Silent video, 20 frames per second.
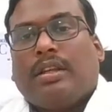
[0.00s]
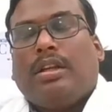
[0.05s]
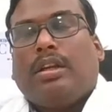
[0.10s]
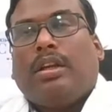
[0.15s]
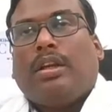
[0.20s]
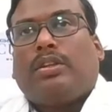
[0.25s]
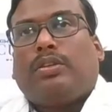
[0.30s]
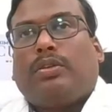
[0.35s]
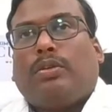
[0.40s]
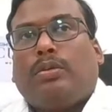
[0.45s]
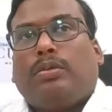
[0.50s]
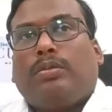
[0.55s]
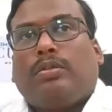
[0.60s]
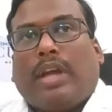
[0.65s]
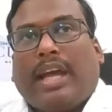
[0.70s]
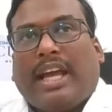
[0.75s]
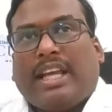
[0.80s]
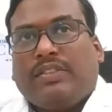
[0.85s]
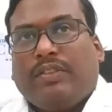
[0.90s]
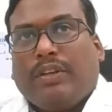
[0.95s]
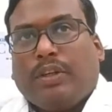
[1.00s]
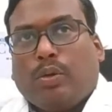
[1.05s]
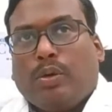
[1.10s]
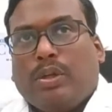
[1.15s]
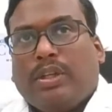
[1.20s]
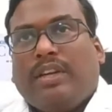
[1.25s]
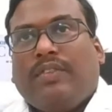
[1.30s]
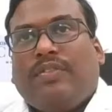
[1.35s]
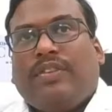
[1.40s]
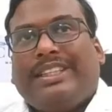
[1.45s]
So as we told
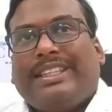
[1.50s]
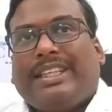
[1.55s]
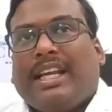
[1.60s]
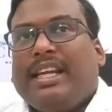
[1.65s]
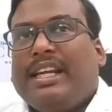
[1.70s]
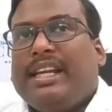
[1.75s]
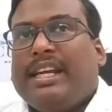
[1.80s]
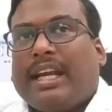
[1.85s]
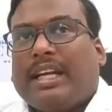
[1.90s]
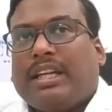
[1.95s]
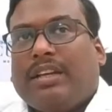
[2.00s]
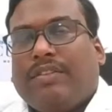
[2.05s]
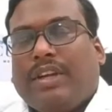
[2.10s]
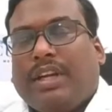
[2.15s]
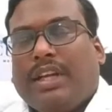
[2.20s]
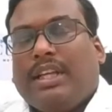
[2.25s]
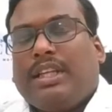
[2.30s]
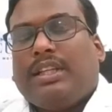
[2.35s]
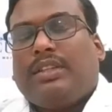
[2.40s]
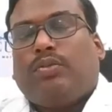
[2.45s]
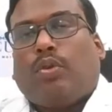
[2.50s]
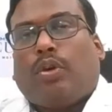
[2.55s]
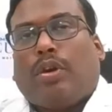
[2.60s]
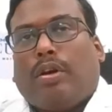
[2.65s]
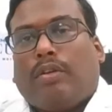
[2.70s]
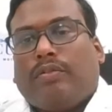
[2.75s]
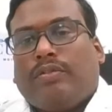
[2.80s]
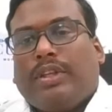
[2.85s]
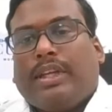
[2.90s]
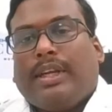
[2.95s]
that physical inactivity is one
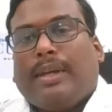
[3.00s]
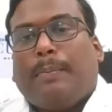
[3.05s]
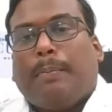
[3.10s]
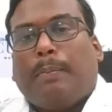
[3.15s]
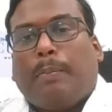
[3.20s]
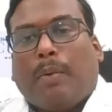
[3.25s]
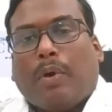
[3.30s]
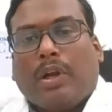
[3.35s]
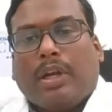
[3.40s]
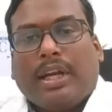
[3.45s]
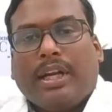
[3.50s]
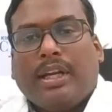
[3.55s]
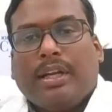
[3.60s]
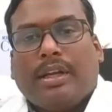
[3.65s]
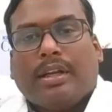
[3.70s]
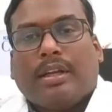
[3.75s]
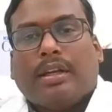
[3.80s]
of the important